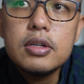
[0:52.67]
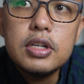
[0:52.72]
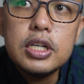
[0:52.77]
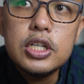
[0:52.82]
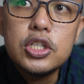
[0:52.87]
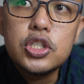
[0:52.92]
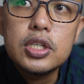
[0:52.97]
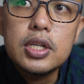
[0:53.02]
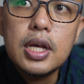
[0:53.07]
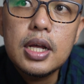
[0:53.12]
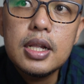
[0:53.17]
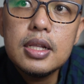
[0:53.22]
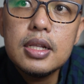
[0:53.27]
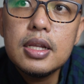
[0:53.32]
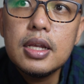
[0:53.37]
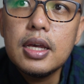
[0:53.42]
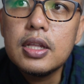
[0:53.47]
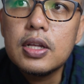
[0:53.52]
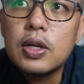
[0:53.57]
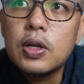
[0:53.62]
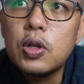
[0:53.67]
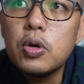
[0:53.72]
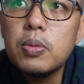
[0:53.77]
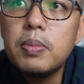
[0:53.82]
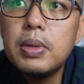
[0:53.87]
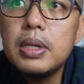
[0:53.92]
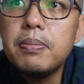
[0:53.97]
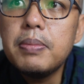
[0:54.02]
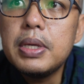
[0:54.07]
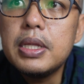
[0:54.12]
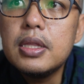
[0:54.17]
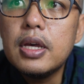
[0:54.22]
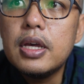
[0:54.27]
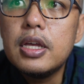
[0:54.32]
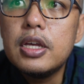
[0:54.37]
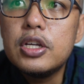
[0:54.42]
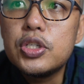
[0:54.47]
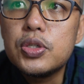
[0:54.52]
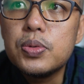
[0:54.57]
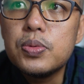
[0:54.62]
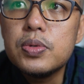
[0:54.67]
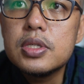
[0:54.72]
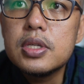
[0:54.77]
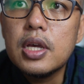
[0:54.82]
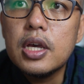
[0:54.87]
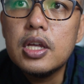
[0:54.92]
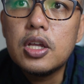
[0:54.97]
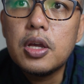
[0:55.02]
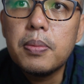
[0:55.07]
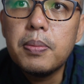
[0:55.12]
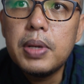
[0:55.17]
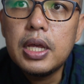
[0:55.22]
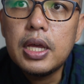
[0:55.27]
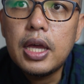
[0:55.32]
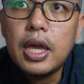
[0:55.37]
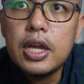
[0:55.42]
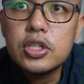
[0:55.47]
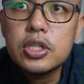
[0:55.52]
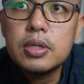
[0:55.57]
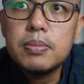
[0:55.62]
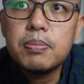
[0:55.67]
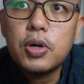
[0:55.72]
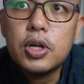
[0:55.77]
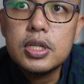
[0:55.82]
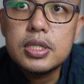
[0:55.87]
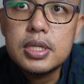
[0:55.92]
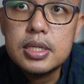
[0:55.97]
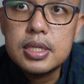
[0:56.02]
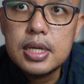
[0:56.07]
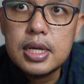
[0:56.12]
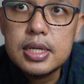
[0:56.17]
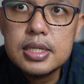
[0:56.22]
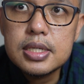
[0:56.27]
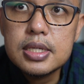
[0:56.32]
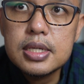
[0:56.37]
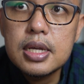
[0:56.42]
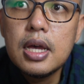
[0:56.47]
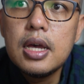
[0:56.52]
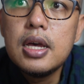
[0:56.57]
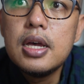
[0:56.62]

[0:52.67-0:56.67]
regional, and global media issues and communication processes,